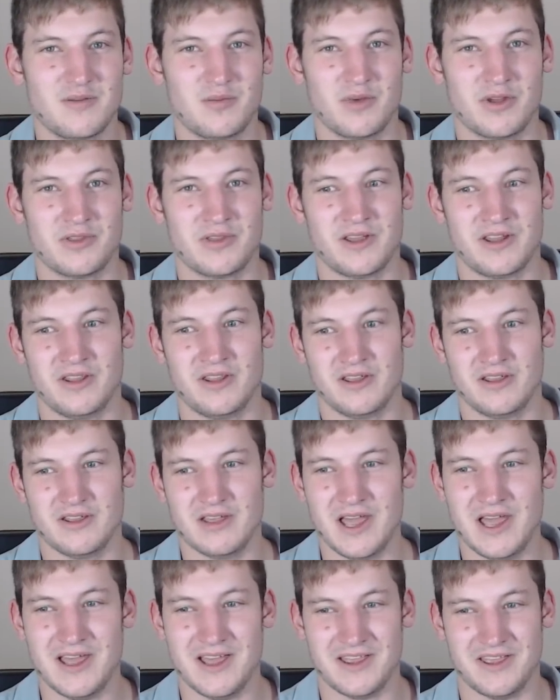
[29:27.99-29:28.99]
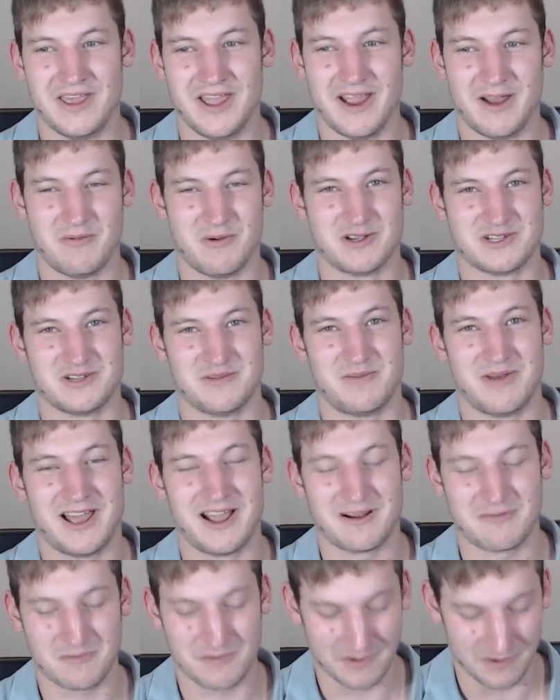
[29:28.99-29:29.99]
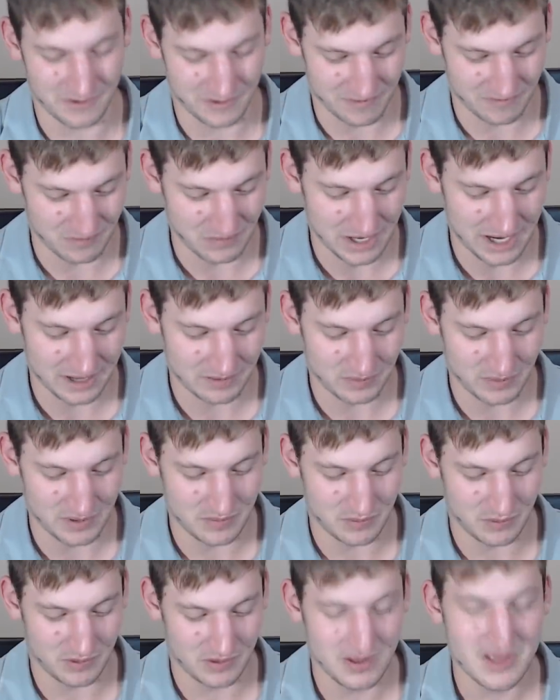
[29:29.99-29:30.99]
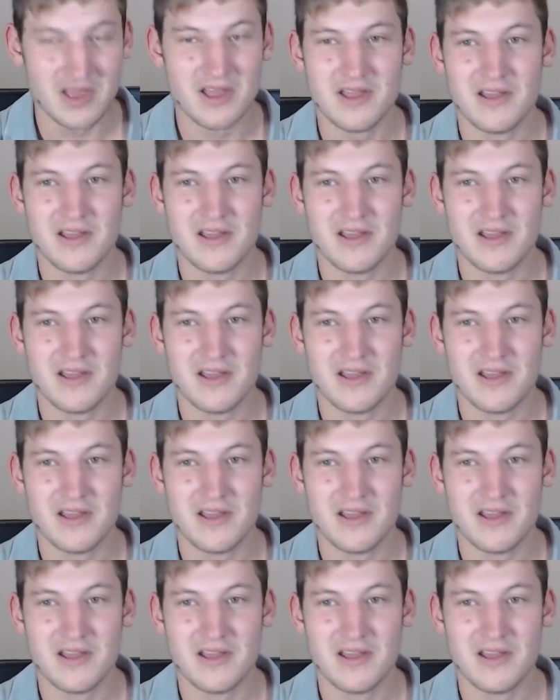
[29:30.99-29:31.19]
But then there was a lot of black people